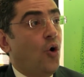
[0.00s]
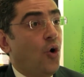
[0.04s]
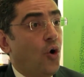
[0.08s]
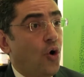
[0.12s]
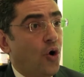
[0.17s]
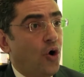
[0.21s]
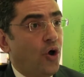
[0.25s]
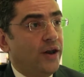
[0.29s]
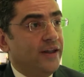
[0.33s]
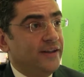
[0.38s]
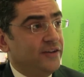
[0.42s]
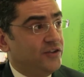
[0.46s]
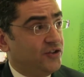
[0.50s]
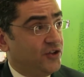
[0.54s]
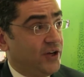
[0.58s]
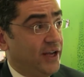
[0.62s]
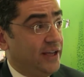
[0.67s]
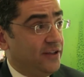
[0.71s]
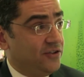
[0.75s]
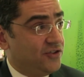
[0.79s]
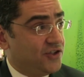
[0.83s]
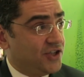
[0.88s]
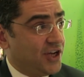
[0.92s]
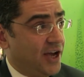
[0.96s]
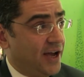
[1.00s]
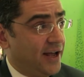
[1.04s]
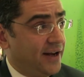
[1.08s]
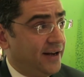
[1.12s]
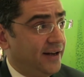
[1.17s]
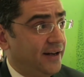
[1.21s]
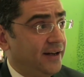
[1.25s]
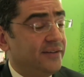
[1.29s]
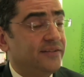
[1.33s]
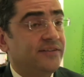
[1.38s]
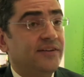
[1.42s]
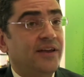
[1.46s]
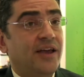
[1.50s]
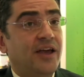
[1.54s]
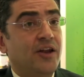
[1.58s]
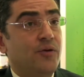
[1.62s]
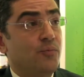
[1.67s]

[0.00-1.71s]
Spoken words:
all trade channels